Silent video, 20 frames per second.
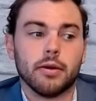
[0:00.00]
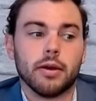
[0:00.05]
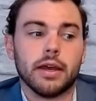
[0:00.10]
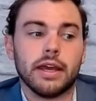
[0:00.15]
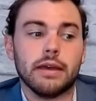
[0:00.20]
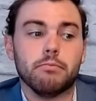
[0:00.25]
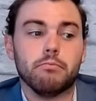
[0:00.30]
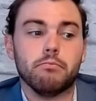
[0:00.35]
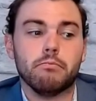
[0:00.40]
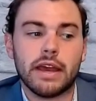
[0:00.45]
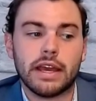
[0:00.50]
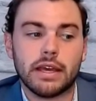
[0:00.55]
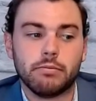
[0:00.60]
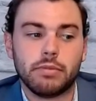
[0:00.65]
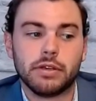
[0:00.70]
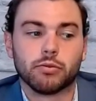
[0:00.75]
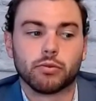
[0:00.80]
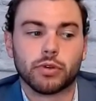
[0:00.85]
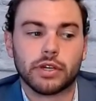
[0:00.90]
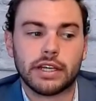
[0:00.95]
It may
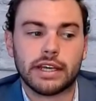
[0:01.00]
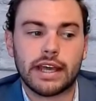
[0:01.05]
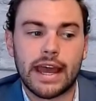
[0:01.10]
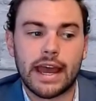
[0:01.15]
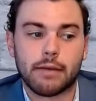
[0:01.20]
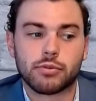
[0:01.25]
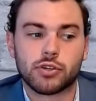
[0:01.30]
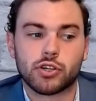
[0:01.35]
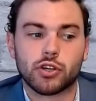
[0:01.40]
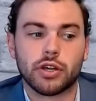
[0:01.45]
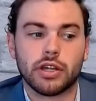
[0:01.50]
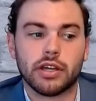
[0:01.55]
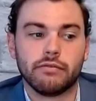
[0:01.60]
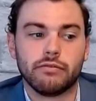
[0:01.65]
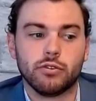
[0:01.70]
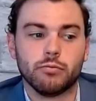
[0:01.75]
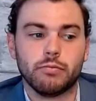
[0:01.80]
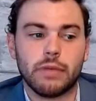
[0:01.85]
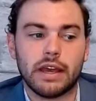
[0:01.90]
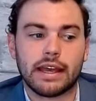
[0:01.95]
be recaptured
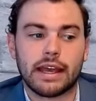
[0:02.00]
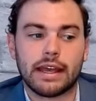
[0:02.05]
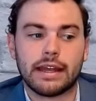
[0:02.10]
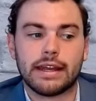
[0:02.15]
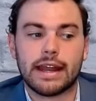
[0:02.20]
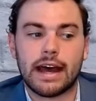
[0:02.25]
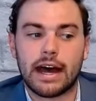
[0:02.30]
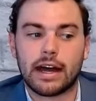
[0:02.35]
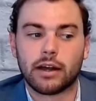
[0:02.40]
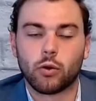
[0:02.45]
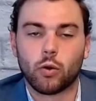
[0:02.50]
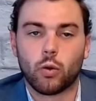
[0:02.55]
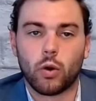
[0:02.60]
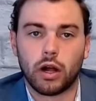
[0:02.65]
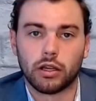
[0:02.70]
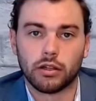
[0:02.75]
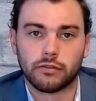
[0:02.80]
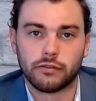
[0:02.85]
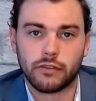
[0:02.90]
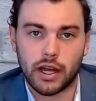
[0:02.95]
if you make a
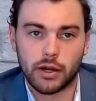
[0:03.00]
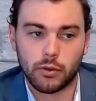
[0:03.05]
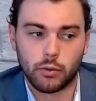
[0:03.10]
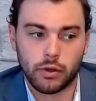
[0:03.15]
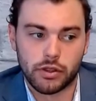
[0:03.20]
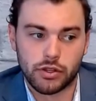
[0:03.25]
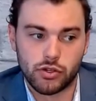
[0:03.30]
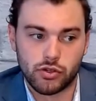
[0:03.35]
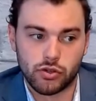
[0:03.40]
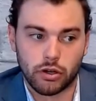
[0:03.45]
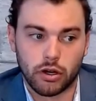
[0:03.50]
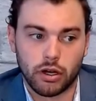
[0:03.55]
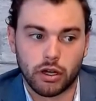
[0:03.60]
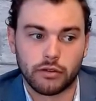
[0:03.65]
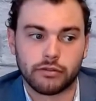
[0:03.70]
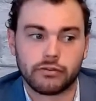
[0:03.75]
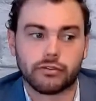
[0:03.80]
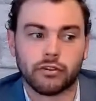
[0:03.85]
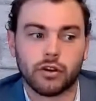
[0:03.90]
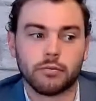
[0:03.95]
non-qualified withdrawal
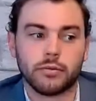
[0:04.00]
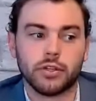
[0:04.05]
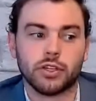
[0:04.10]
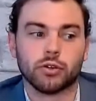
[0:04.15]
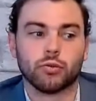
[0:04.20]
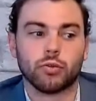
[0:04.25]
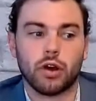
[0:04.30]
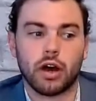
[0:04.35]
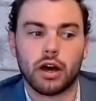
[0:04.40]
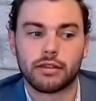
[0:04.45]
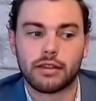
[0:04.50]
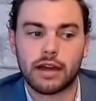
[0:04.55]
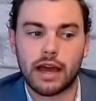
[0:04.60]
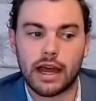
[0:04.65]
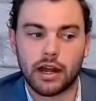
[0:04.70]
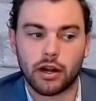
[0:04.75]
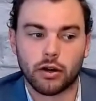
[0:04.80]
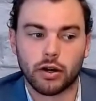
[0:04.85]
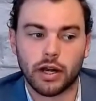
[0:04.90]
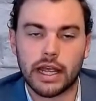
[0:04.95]
from your Roth
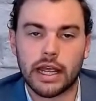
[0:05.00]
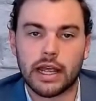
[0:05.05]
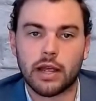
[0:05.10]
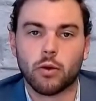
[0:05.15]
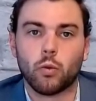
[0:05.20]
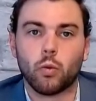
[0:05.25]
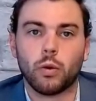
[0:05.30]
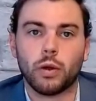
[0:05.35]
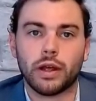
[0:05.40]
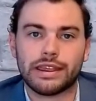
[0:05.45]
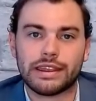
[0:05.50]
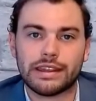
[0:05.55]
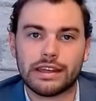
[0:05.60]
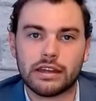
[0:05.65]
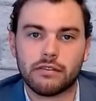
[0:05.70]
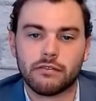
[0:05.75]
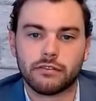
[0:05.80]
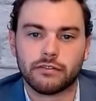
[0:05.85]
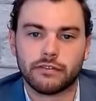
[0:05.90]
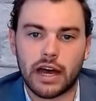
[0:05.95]
IRA
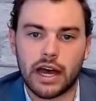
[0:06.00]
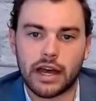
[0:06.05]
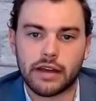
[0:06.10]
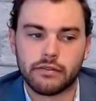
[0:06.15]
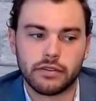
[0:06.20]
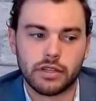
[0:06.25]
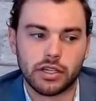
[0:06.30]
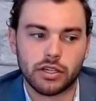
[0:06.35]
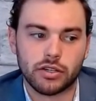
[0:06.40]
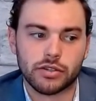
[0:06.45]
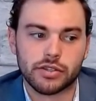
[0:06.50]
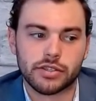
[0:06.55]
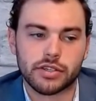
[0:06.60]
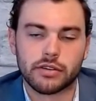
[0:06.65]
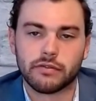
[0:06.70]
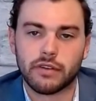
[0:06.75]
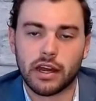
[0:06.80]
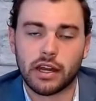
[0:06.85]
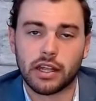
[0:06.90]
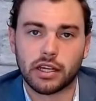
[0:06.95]
within 5 years
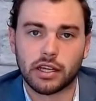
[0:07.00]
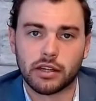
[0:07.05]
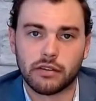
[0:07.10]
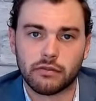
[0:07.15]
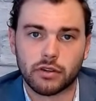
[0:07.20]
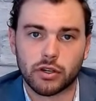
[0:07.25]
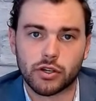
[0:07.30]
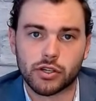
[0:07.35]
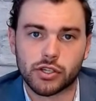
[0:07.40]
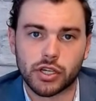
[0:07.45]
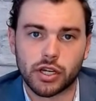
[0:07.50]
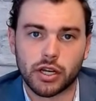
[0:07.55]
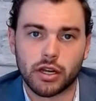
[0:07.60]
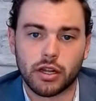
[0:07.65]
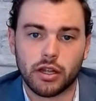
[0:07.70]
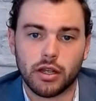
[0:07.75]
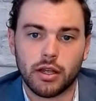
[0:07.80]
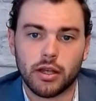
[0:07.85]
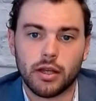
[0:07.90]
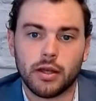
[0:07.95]
of any conversion.
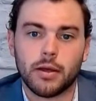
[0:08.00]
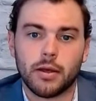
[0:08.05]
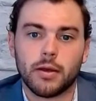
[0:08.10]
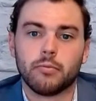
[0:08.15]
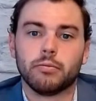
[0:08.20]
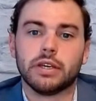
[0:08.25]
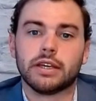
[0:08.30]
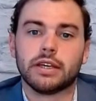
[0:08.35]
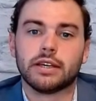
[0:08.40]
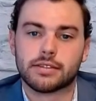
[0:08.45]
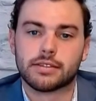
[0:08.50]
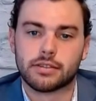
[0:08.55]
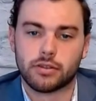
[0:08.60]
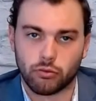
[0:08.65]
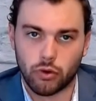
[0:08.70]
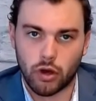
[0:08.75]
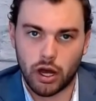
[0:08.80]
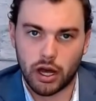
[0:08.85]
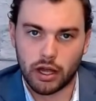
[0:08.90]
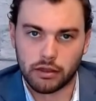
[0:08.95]
Because the
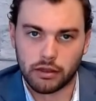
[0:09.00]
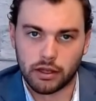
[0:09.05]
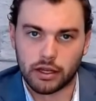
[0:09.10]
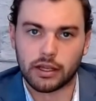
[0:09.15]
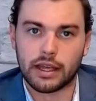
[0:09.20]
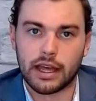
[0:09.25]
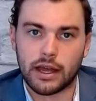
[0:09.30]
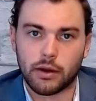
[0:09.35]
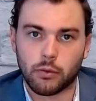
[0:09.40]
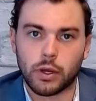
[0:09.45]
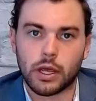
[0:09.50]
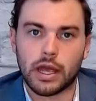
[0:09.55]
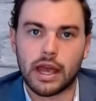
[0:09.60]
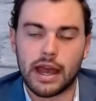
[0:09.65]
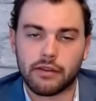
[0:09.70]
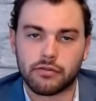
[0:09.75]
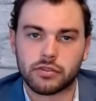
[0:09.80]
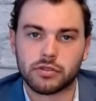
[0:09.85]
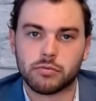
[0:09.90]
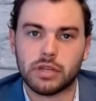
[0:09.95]
Roth, again, we
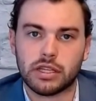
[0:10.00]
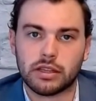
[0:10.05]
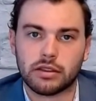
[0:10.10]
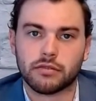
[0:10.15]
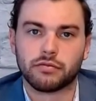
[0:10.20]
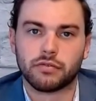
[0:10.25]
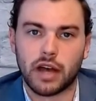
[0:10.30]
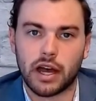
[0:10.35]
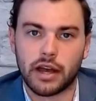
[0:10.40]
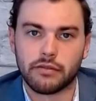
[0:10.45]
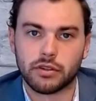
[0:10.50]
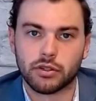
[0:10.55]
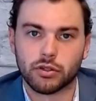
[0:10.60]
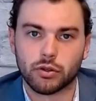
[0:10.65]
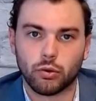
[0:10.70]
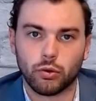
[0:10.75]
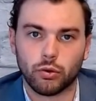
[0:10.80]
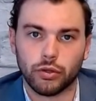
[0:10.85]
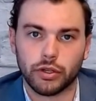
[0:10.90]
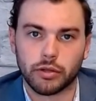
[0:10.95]
have to meet the 5-year
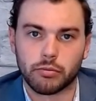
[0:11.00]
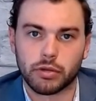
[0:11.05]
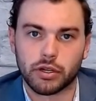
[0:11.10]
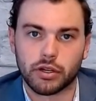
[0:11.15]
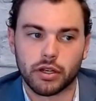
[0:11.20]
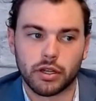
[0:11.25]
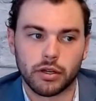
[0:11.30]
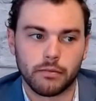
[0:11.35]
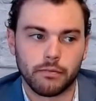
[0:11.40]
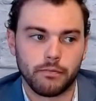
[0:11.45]
holding period.